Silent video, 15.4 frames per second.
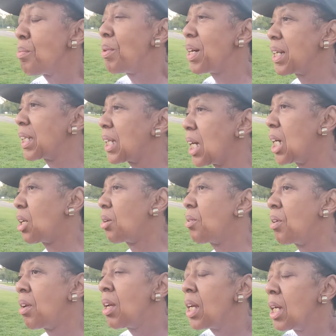But uh,
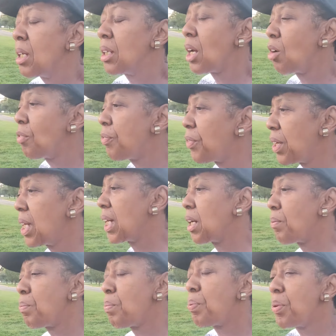don't
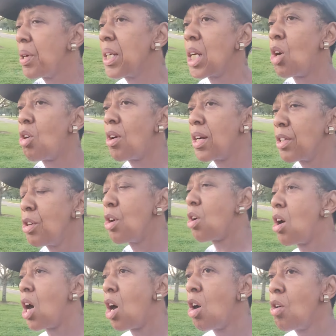forget, put on
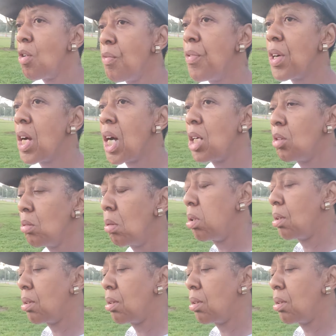your overcoat.